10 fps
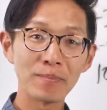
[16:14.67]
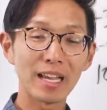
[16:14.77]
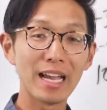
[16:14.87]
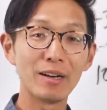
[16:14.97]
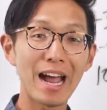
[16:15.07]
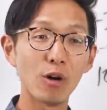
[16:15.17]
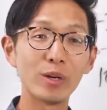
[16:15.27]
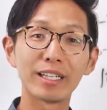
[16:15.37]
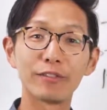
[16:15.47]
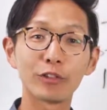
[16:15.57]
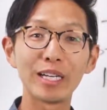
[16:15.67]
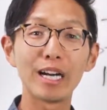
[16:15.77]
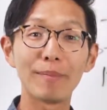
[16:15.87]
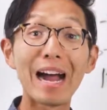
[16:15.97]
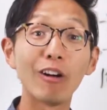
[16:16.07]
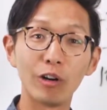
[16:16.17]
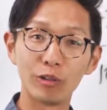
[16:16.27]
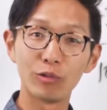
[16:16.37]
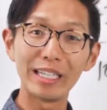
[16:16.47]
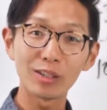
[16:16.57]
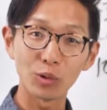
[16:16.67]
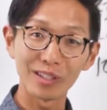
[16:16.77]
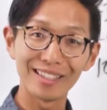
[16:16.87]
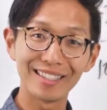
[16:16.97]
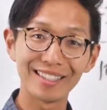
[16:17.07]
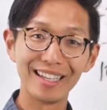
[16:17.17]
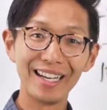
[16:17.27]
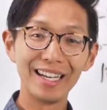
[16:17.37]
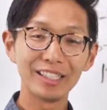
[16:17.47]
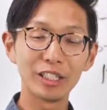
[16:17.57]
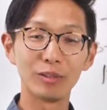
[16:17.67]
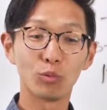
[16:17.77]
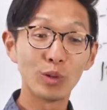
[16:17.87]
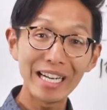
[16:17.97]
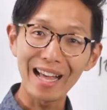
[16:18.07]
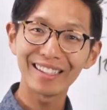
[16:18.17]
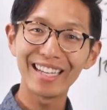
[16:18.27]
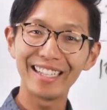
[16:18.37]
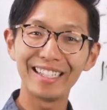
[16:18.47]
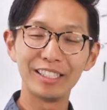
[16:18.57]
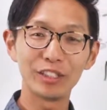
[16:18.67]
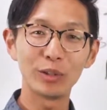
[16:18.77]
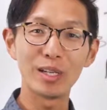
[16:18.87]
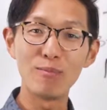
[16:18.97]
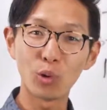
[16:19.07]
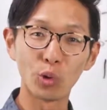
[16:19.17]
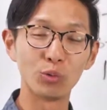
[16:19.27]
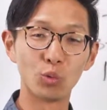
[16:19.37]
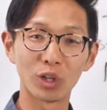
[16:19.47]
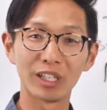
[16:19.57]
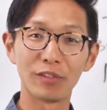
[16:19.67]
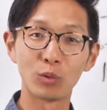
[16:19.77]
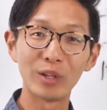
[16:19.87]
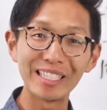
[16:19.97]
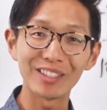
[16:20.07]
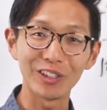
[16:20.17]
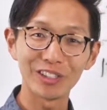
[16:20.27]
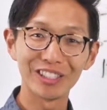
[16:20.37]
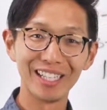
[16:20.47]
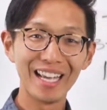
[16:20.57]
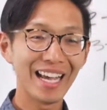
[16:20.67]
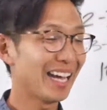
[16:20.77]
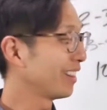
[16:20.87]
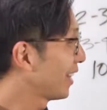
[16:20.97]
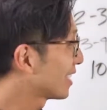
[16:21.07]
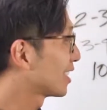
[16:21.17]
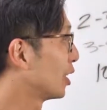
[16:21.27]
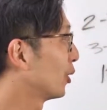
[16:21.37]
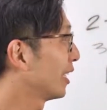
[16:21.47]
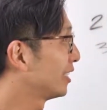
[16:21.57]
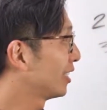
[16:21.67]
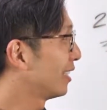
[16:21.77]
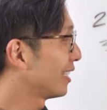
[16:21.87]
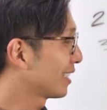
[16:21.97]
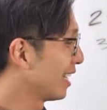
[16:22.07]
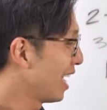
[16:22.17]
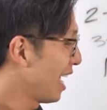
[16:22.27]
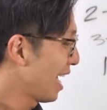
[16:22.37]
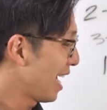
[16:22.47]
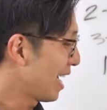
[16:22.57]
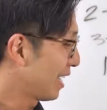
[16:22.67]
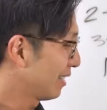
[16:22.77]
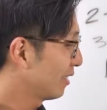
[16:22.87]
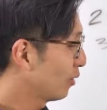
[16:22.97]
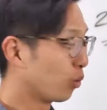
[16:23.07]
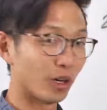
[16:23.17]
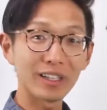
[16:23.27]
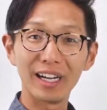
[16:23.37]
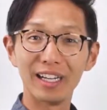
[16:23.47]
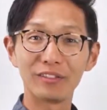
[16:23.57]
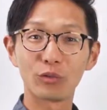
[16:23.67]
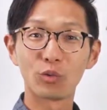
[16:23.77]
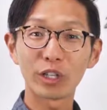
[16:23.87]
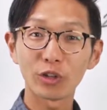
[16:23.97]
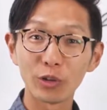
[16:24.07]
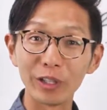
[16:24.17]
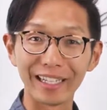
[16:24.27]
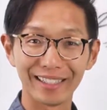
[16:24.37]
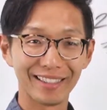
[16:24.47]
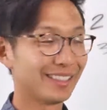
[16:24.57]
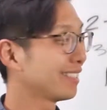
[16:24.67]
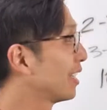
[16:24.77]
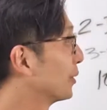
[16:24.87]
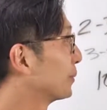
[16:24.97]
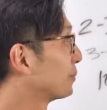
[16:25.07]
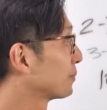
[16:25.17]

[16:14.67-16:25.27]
and how we could free up our own resources to reallocate into the important work of the research and less so into this work of recruiting. So